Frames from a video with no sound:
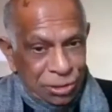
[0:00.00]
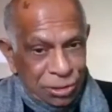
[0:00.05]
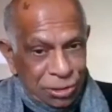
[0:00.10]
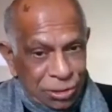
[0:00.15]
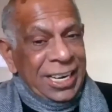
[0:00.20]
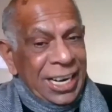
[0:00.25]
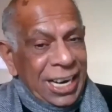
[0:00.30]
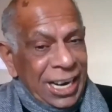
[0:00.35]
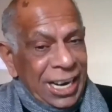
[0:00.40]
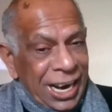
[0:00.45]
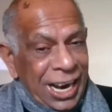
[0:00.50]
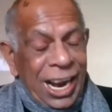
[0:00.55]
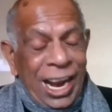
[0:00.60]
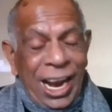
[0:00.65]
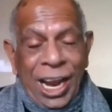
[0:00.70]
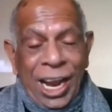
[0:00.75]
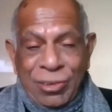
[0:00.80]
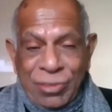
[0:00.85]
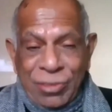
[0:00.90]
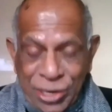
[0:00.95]
And
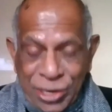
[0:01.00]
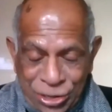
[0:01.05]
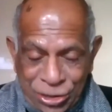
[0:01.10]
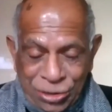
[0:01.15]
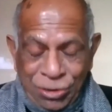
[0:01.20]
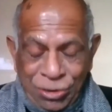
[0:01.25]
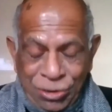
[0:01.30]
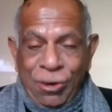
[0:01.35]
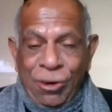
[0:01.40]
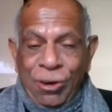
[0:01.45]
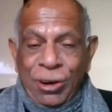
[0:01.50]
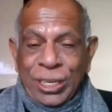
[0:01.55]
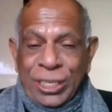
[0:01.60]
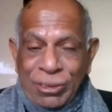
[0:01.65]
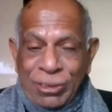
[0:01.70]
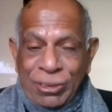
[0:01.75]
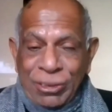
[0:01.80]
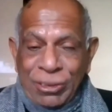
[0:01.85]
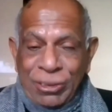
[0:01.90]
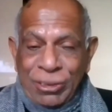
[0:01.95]
I wish you all
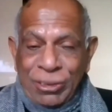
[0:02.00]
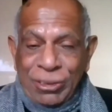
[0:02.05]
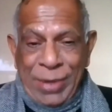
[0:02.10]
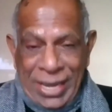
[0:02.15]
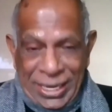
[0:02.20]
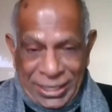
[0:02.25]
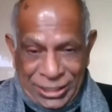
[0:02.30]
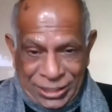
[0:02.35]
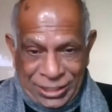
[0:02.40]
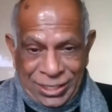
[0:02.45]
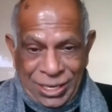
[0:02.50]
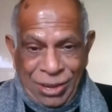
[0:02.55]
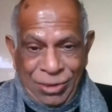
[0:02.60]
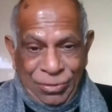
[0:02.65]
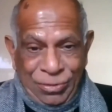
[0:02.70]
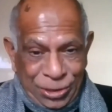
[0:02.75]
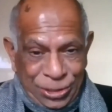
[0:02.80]
the very best